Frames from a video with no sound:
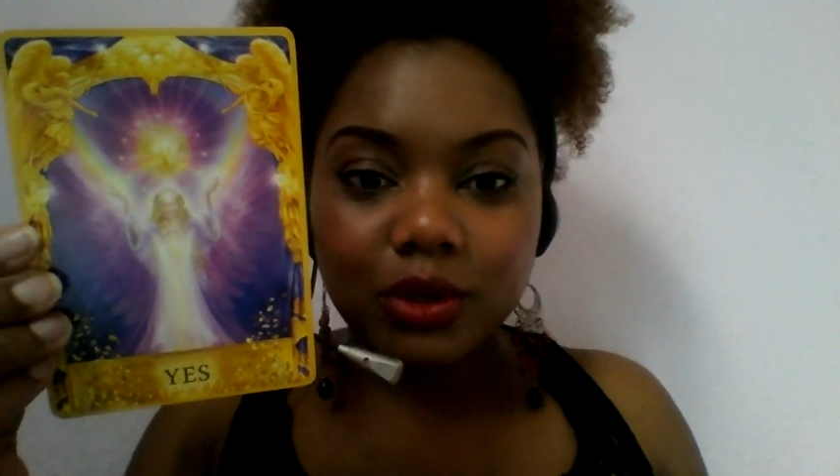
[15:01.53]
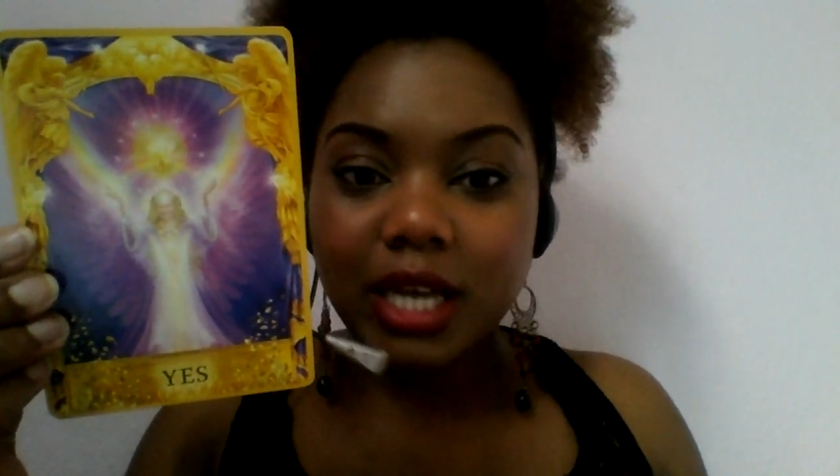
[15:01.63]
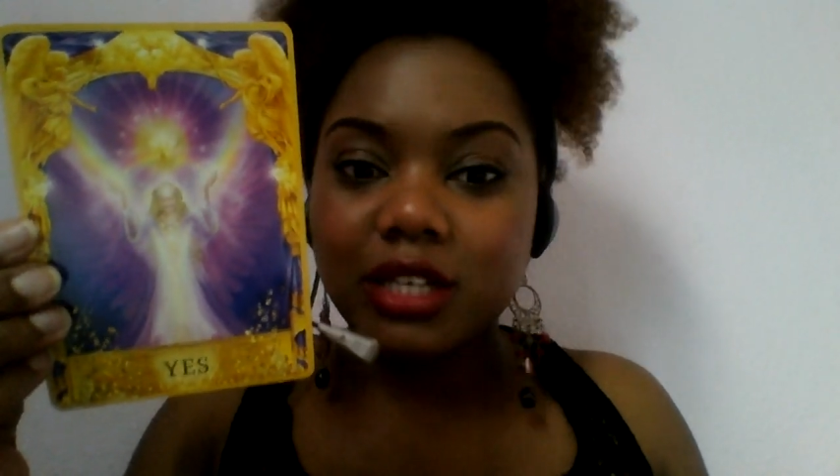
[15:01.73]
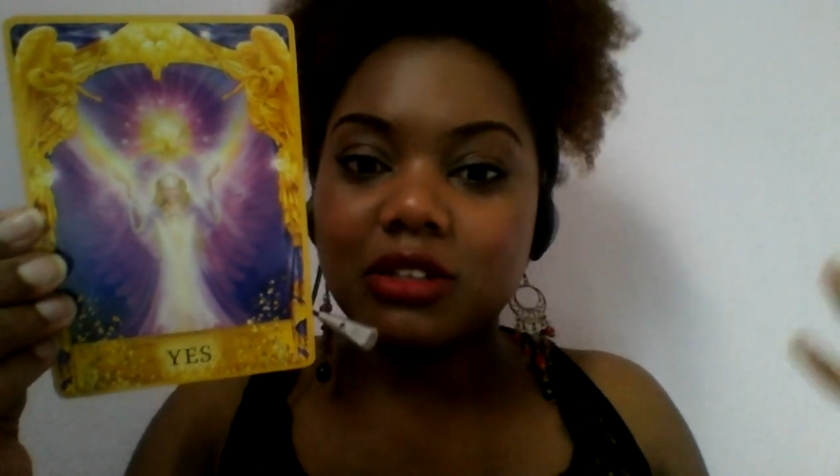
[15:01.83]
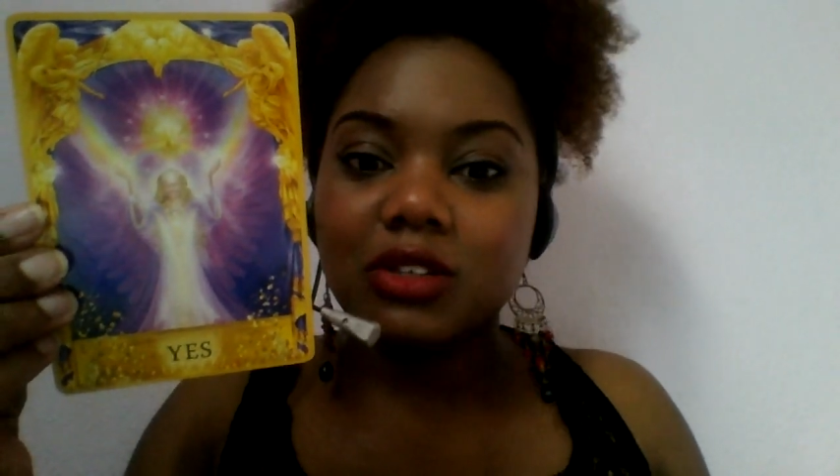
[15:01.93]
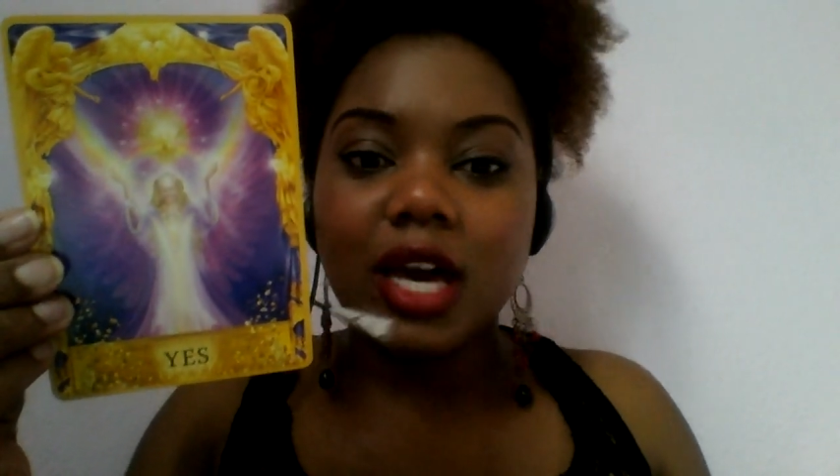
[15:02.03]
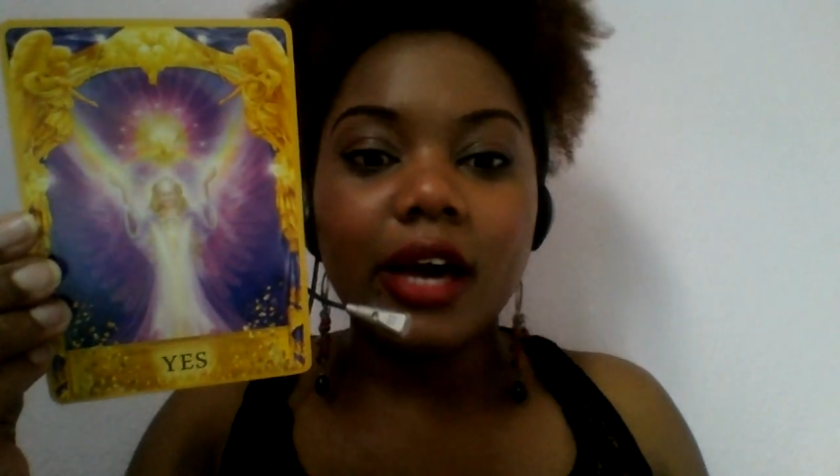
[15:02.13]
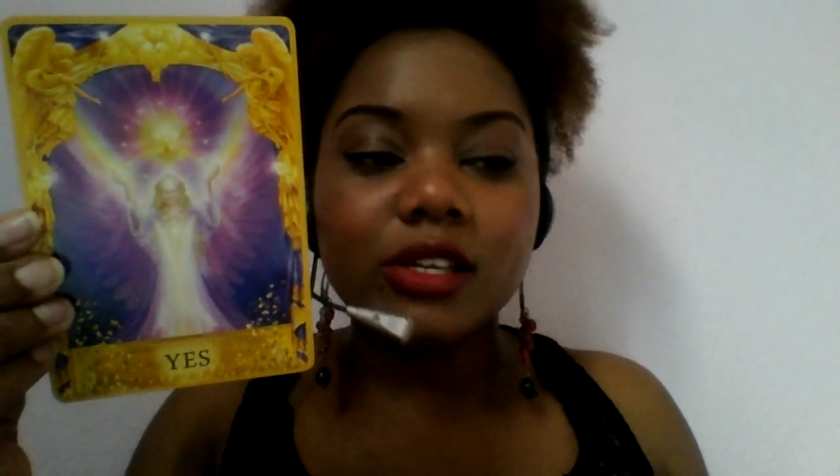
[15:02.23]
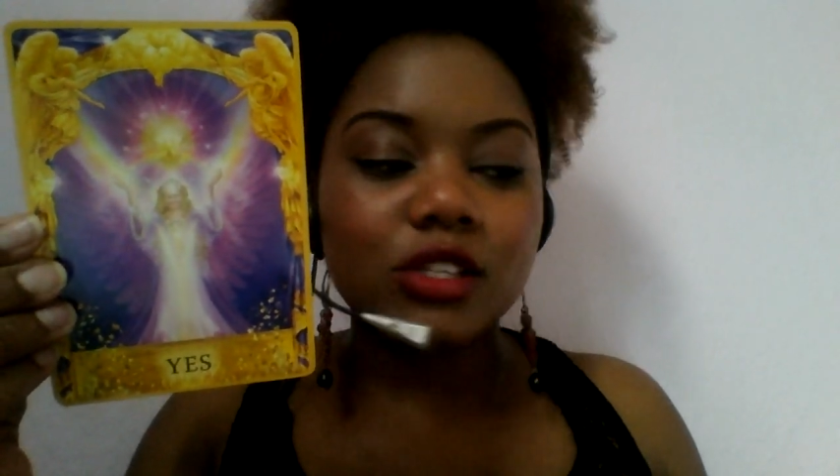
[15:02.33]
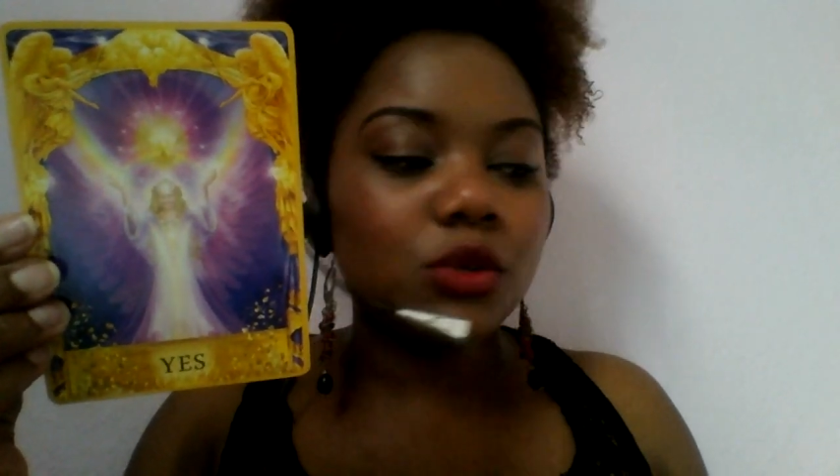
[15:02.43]
Like,
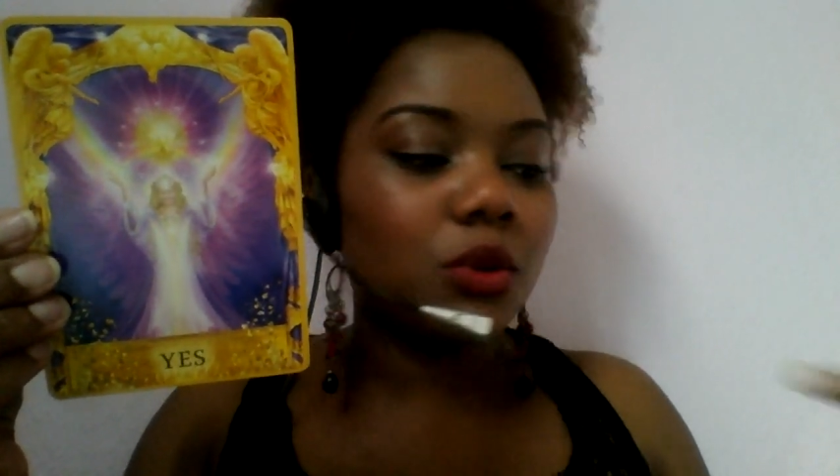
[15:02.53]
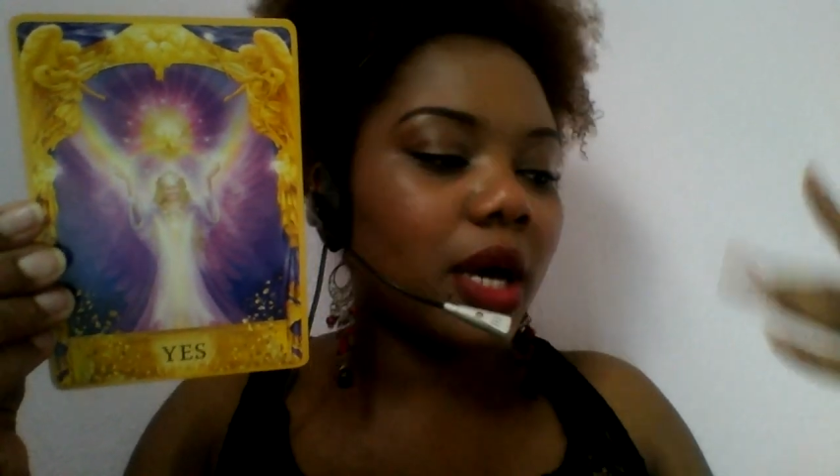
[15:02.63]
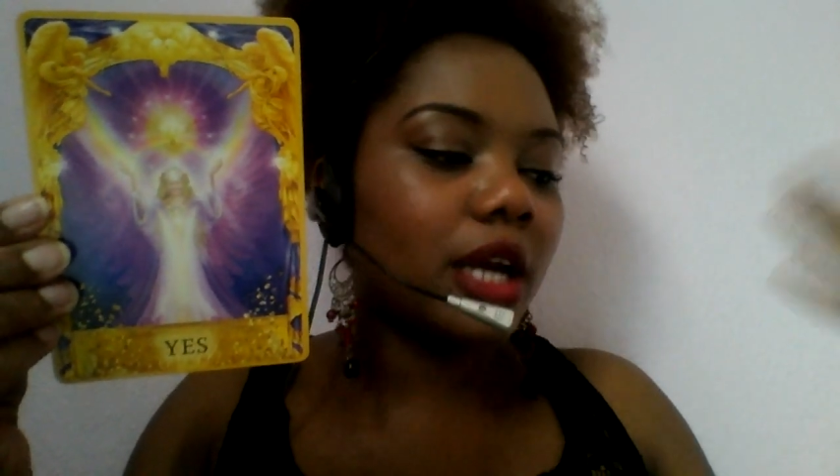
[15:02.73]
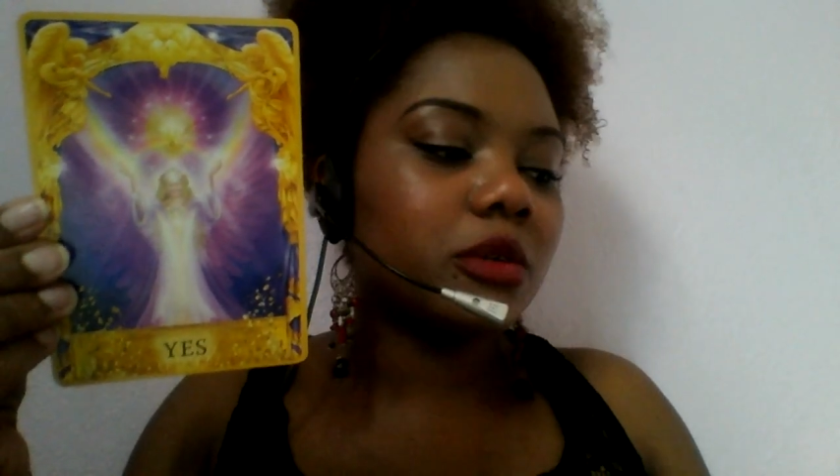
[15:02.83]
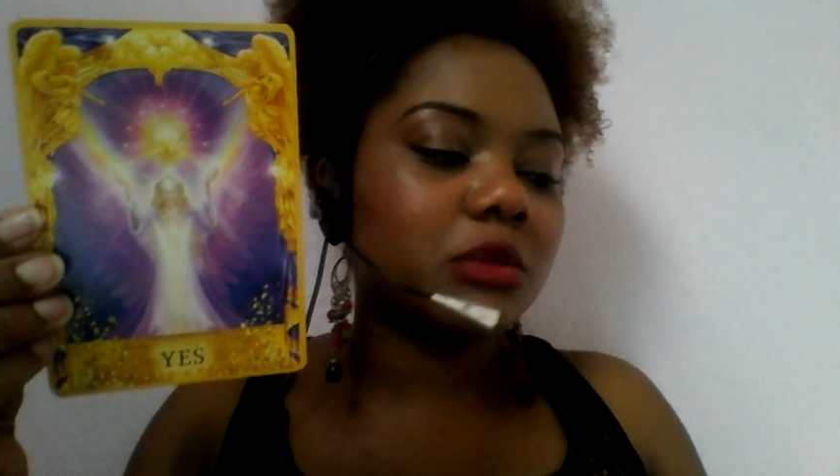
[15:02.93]
yes, you can